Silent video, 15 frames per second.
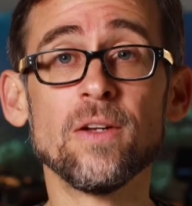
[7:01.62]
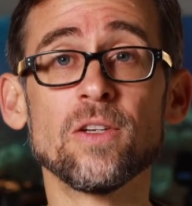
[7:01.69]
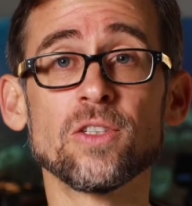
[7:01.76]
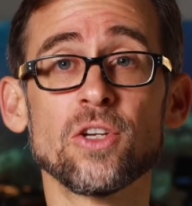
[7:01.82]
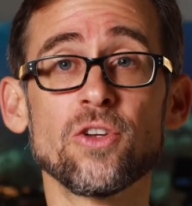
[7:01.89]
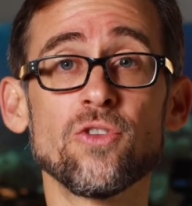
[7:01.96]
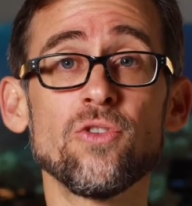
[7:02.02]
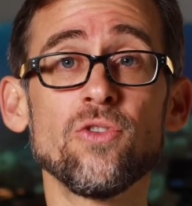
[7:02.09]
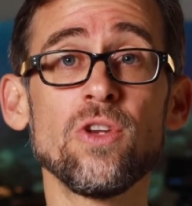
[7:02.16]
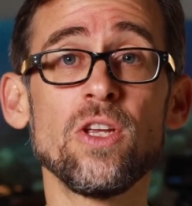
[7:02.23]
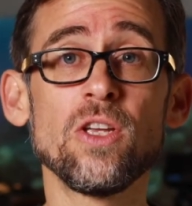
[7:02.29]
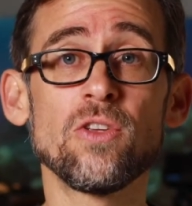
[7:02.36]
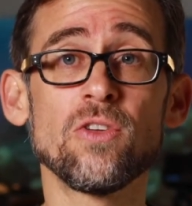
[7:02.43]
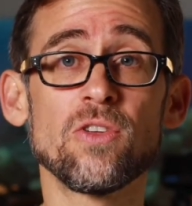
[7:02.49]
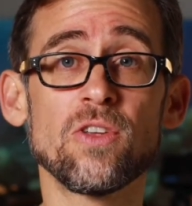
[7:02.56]
So you do
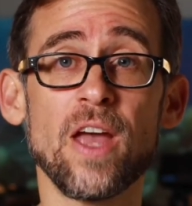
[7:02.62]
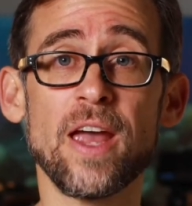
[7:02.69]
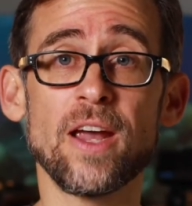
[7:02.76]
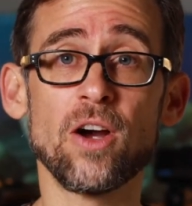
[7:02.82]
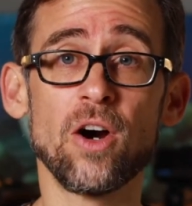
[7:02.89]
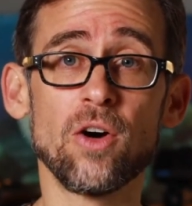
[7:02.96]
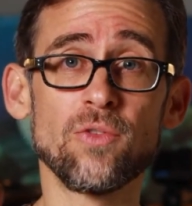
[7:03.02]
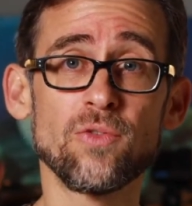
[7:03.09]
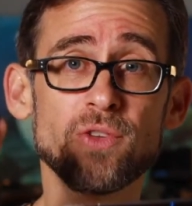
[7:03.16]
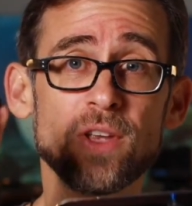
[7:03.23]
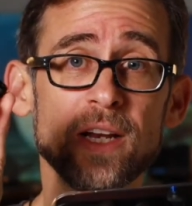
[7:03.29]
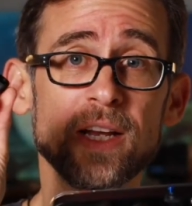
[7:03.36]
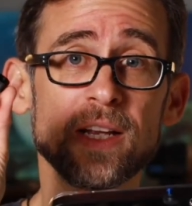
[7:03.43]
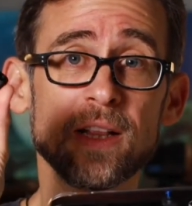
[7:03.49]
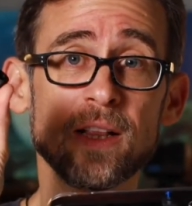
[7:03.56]
need to take off the
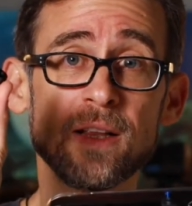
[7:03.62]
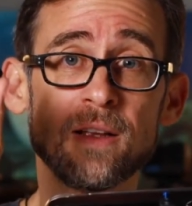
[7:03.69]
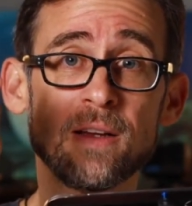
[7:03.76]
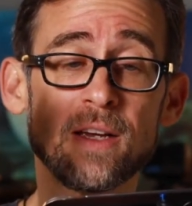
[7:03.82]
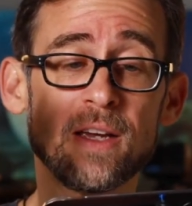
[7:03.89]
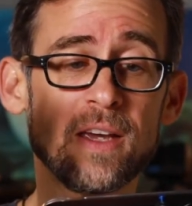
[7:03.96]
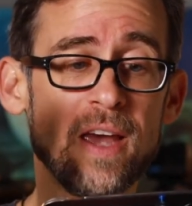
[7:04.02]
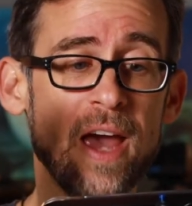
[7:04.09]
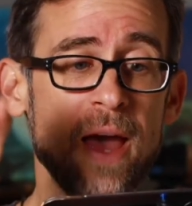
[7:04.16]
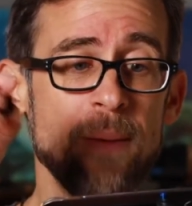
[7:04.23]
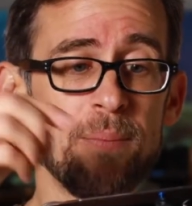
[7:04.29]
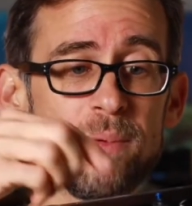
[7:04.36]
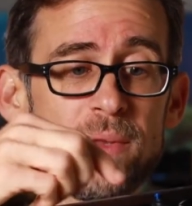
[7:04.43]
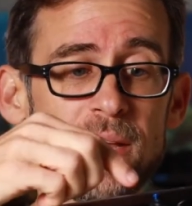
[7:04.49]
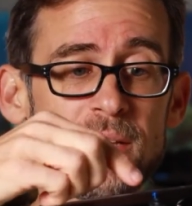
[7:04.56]
little cap
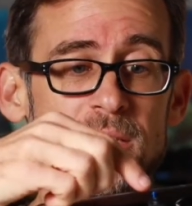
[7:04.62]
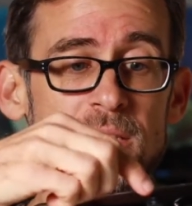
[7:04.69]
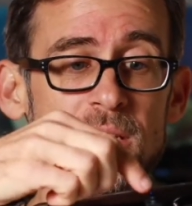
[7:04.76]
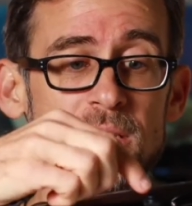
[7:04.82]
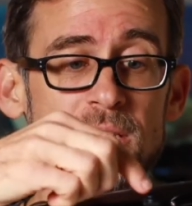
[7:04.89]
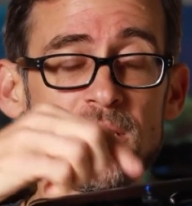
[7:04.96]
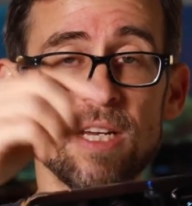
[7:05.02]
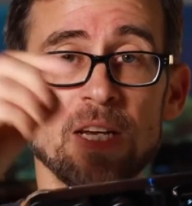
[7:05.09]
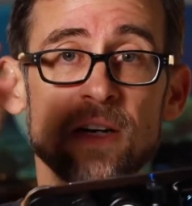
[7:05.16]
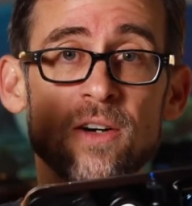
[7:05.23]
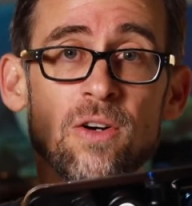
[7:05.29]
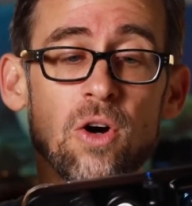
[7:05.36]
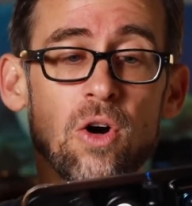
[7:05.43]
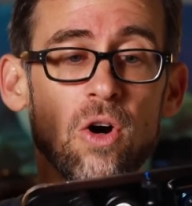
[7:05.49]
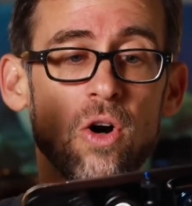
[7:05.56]
that sits here
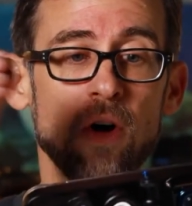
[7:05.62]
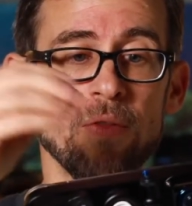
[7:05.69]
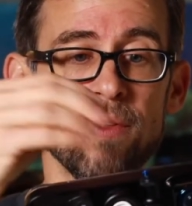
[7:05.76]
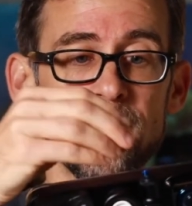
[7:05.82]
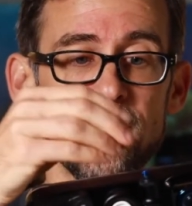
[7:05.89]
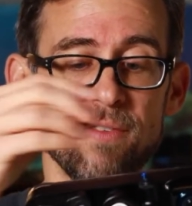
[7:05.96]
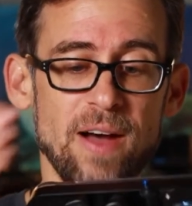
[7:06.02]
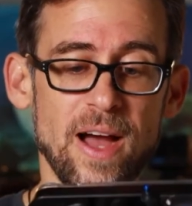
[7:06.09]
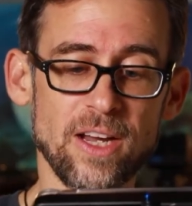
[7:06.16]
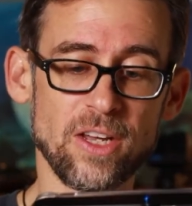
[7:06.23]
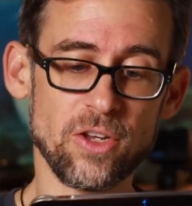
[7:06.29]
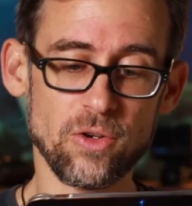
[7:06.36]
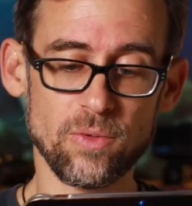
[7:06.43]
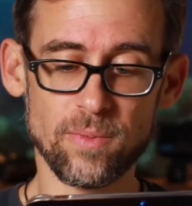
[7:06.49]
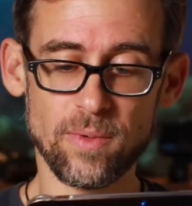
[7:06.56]
on the
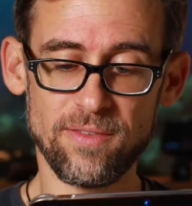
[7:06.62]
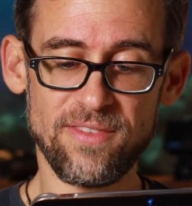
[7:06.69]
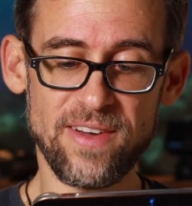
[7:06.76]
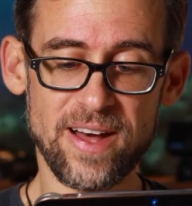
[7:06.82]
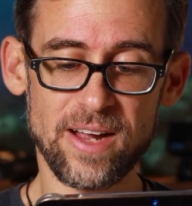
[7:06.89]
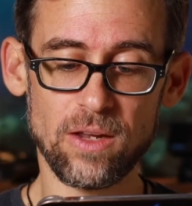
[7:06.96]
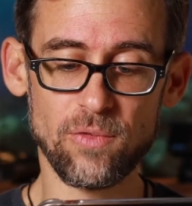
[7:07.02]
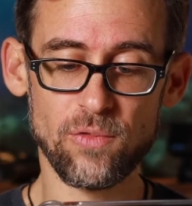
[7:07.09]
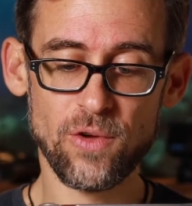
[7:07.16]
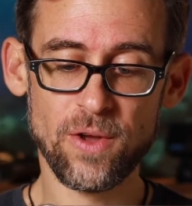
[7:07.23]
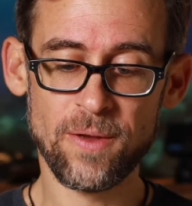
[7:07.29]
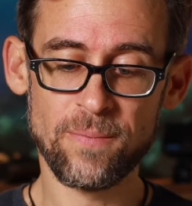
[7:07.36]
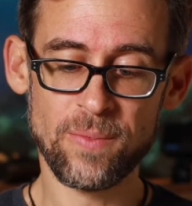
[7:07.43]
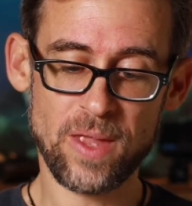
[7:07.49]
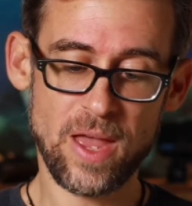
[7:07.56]
vacuum valve,
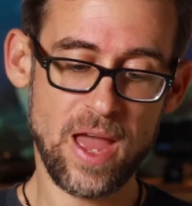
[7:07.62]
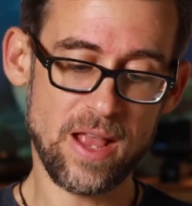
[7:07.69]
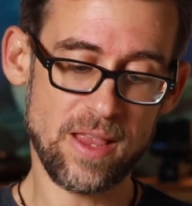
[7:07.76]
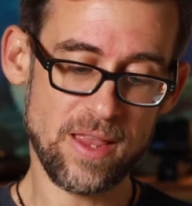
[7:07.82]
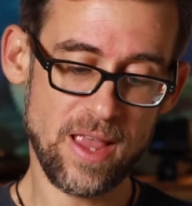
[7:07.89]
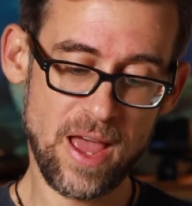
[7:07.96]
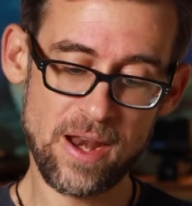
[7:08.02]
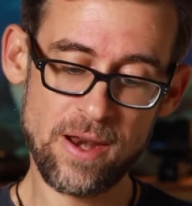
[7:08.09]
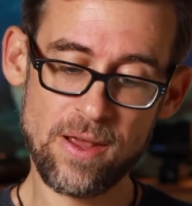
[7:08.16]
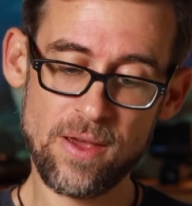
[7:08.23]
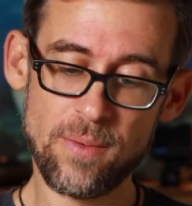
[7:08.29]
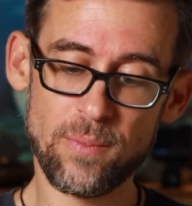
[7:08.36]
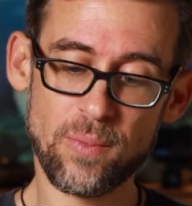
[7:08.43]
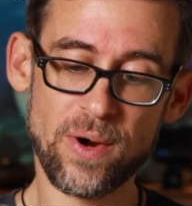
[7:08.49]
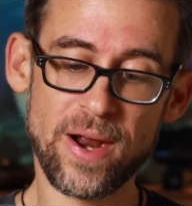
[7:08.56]
and then
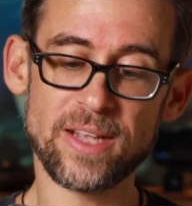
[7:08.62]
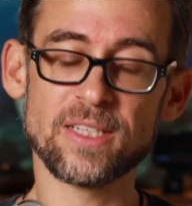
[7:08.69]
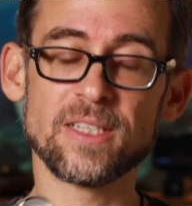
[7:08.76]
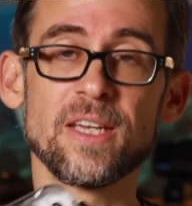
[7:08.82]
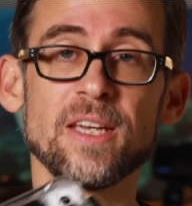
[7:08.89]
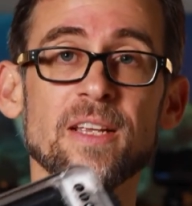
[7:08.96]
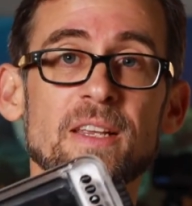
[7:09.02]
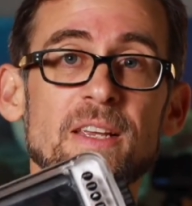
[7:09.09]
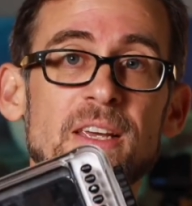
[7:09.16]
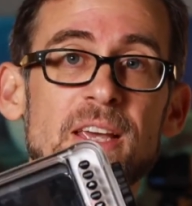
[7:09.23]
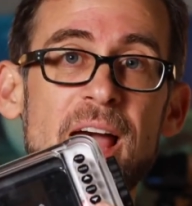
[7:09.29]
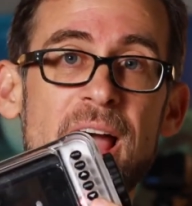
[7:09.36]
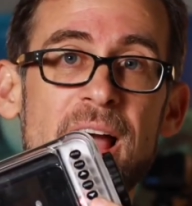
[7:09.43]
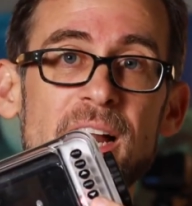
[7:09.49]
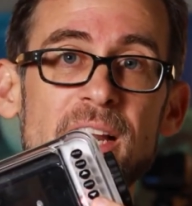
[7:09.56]
pressing the
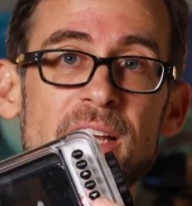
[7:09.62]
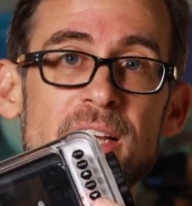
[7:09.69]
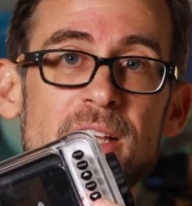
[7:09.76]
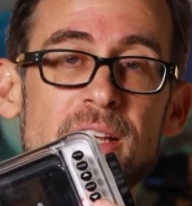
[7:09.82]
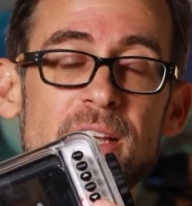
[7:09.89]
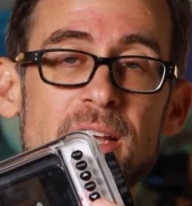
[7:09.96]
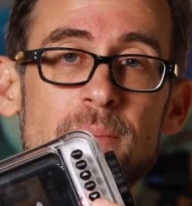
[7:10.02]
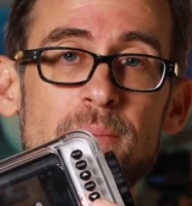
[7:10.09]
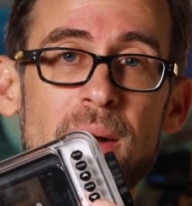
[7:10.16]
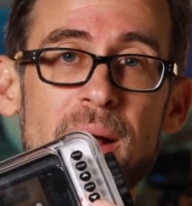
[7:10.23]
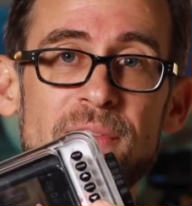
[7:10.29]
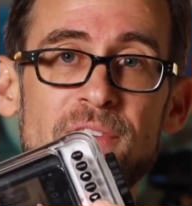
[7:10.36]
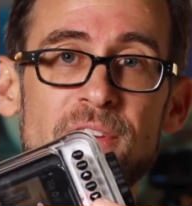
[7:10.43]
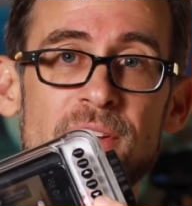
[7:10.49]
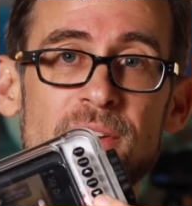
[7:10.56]
LED
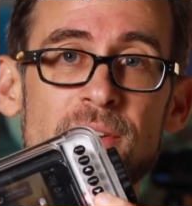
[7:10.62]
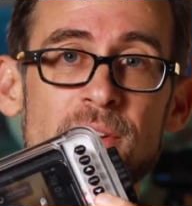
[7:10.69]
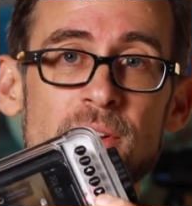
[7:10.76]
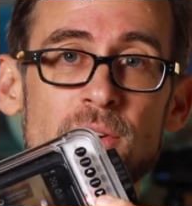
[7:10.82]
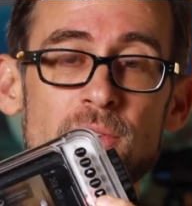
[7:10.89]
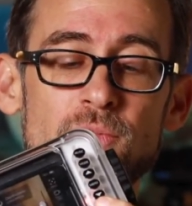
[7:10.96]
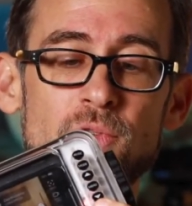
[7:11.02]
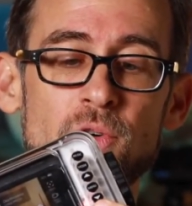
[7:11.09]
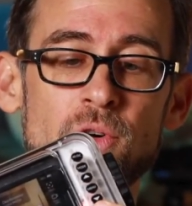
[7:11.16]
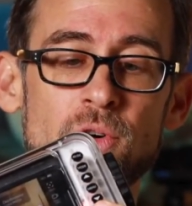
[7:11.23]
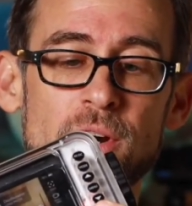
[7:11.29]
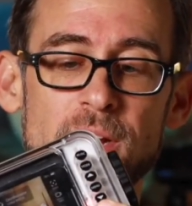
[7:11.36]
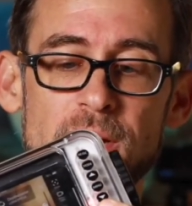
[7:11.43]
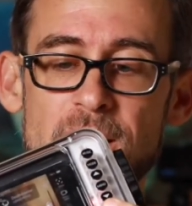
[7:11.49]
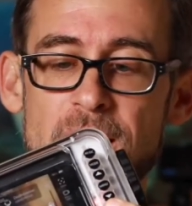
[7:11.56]
button
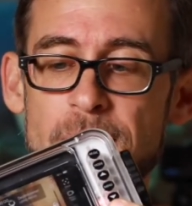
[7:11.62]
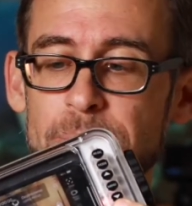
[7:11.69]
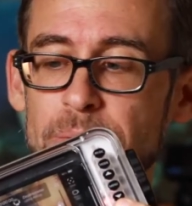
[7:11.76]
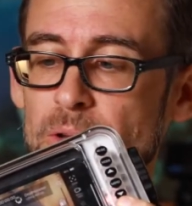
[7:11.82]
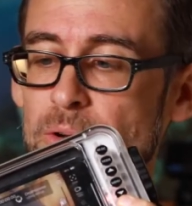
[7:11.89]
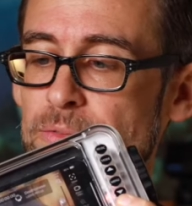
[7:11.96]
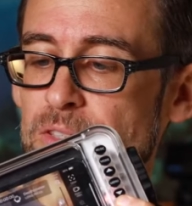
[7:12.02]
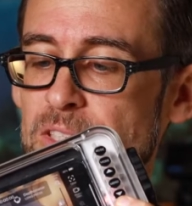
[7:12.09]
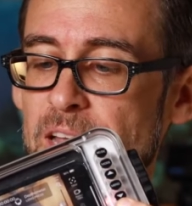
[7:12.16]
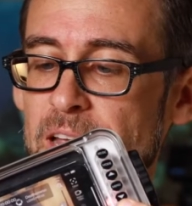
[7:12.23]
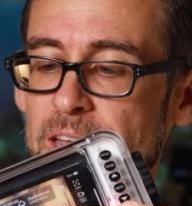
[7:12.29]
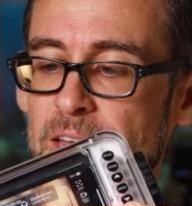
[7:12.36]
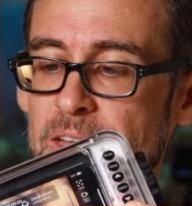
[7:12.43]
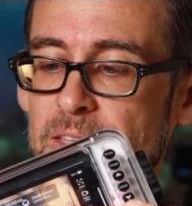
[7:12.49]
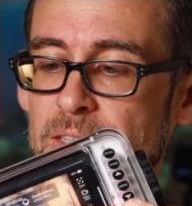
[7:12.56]
for a couple of
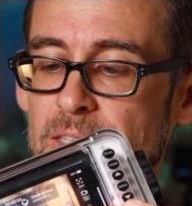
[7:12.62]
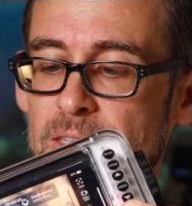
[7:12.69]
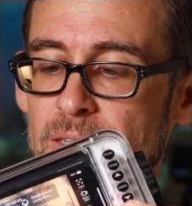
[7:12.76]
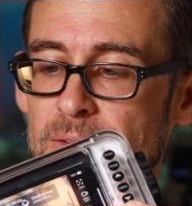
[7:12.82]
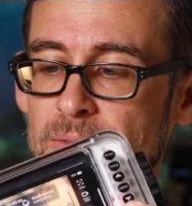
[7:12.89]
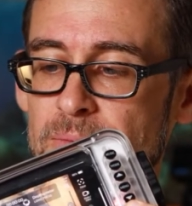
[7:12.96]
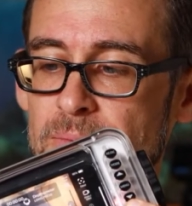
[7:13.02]
seconds.